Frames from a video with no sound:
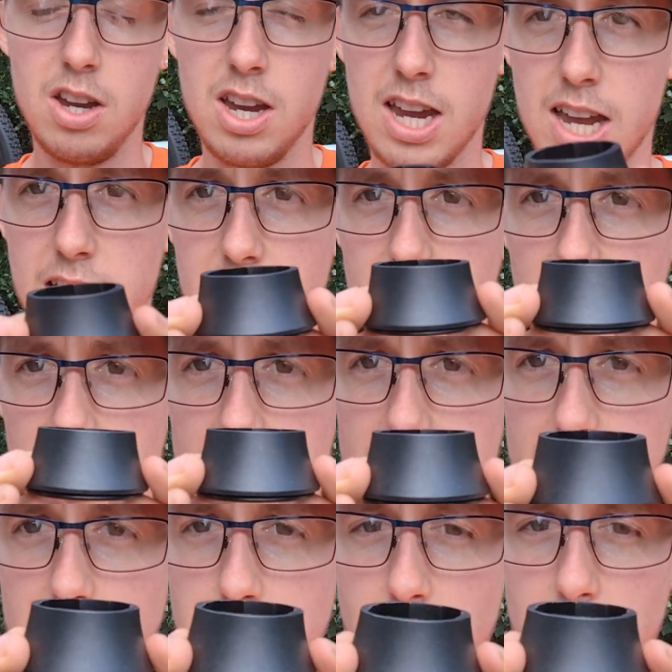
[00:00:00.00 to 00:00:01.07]
And there's
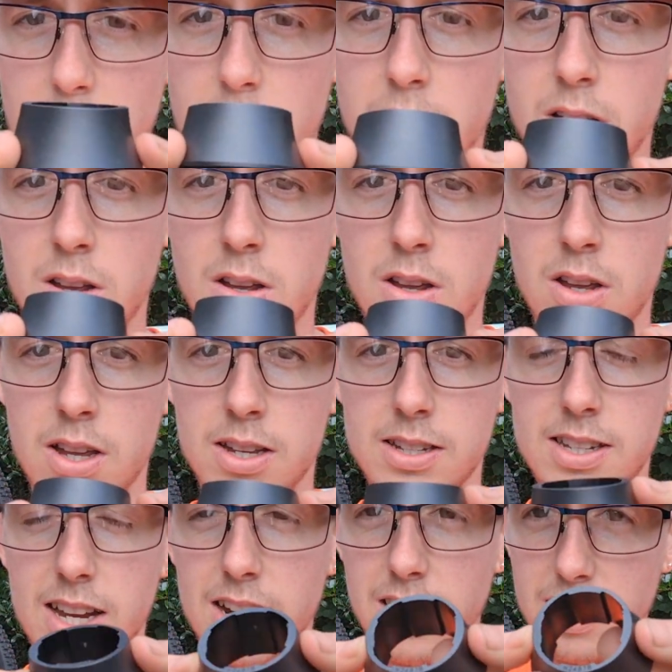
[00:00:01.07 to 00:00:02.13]
this one,
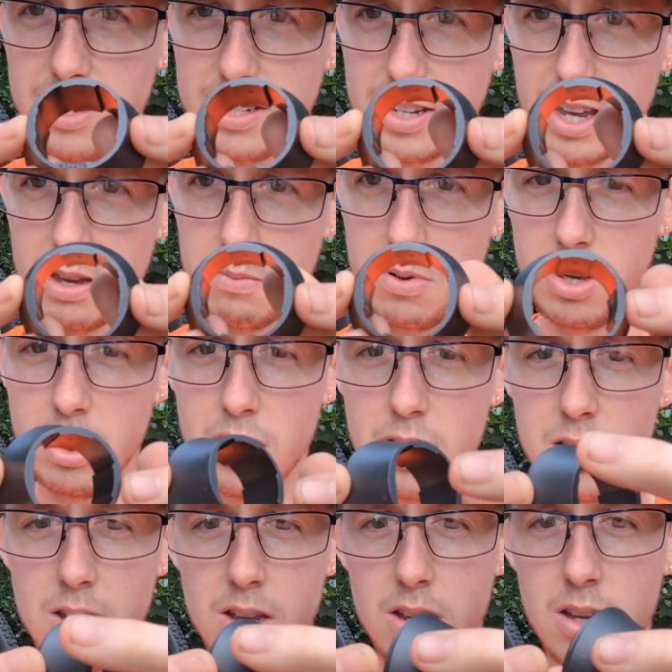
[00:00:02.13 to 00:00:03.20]
exactly the same.
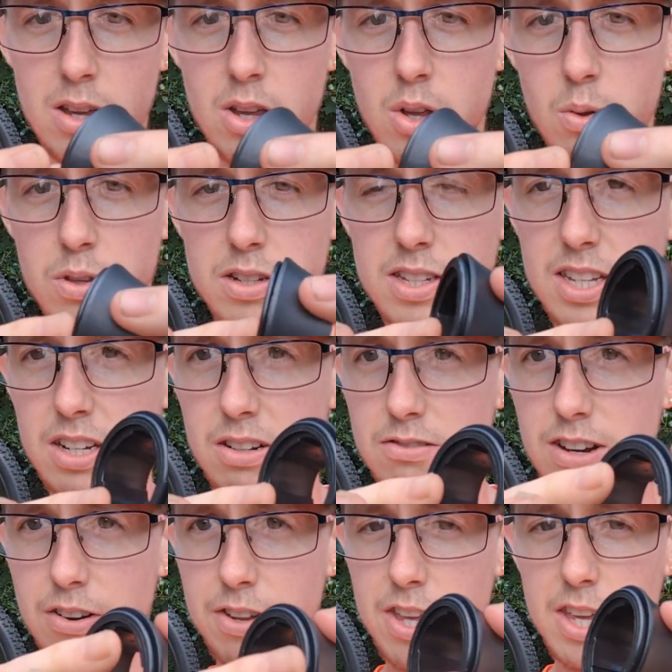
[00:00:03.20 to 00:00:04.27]
The seal
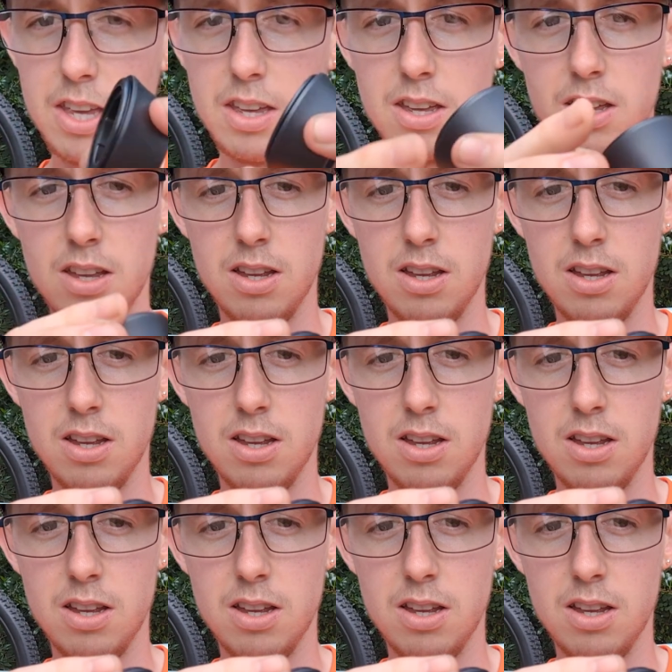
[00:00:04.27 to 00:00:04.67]
around here,